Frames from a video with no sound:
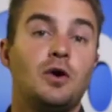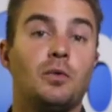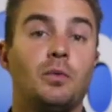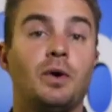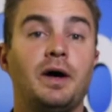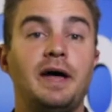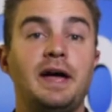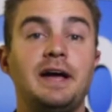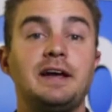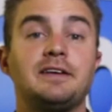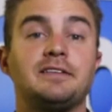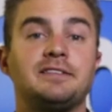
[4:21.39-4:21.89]

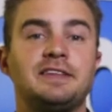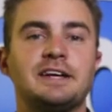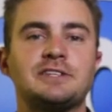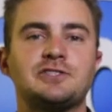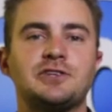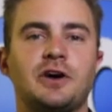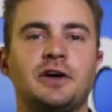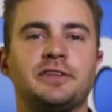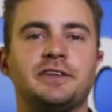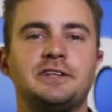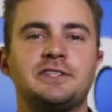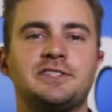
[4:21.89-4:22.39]
Well, hey, that's
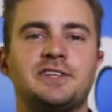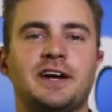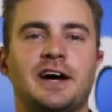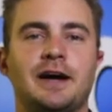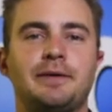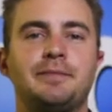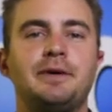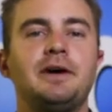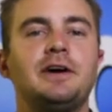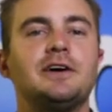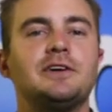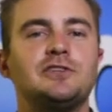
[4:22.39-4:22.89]
all this
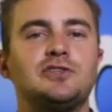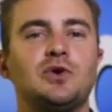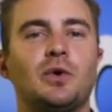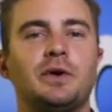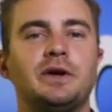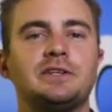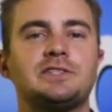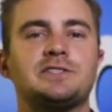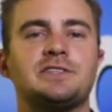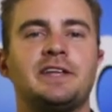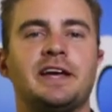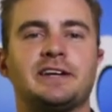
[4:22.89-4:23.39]
time.
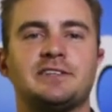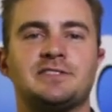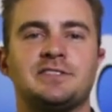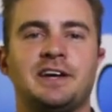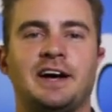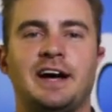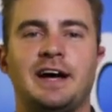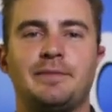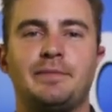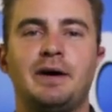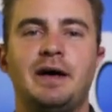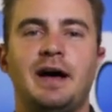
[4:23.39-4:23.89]
Join us next
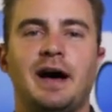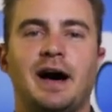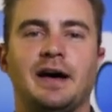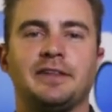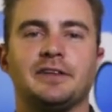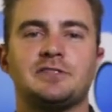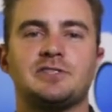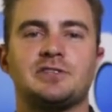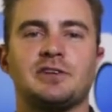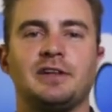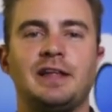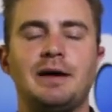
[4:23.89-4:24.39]
time on
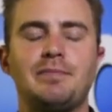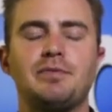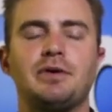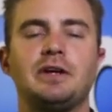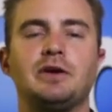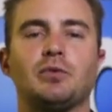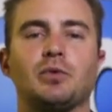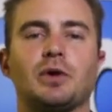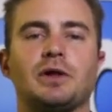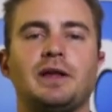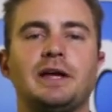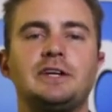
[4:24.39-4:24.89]
the
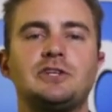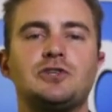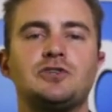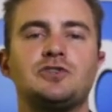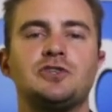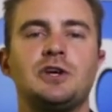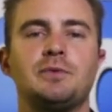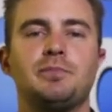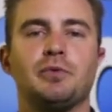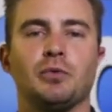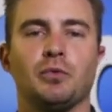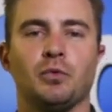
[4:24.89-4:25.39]
Celebrity
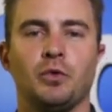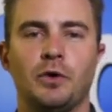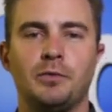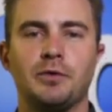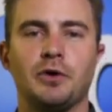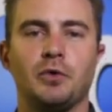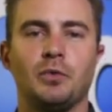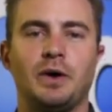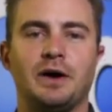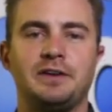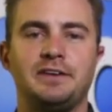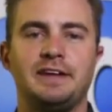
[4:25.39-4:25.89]
Relationship
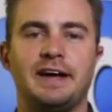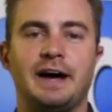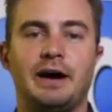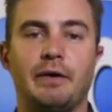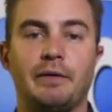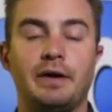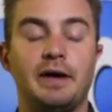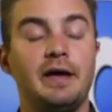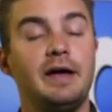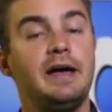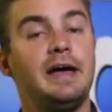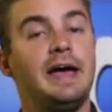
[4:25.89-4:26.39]
Rumor
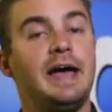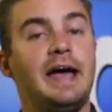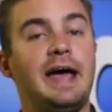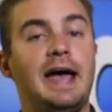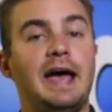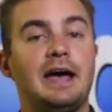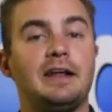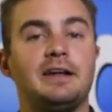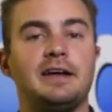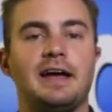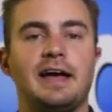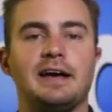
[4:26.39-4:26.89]
Rundown.
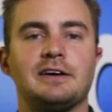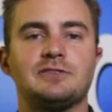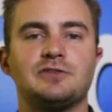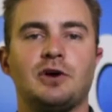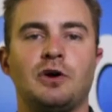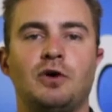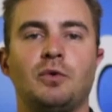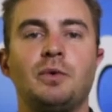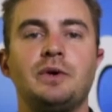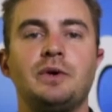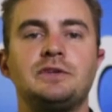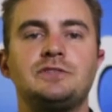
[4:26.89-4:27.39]
And as
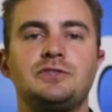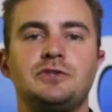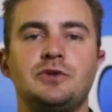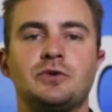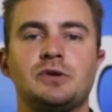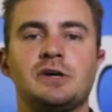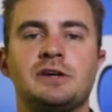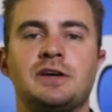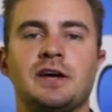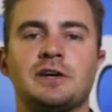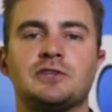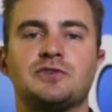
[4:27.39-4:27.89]
always, you
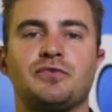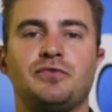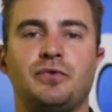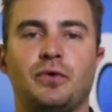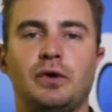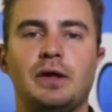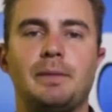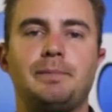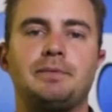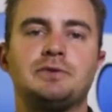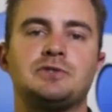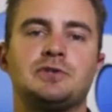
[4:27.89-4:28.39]
can catch
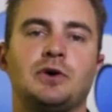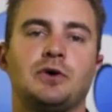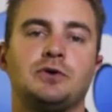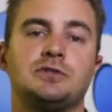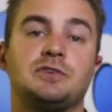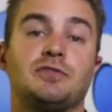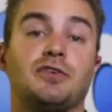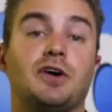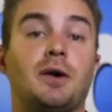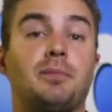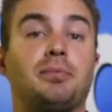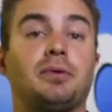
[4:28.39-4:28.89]
full episodes
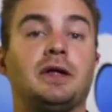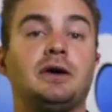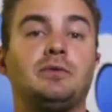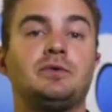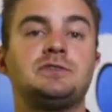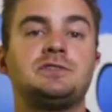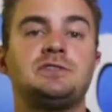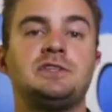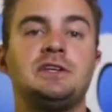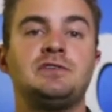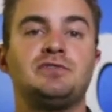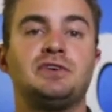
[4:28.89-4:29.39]
of Up Late with
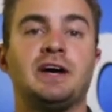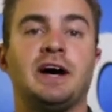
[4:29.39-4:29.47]
Steve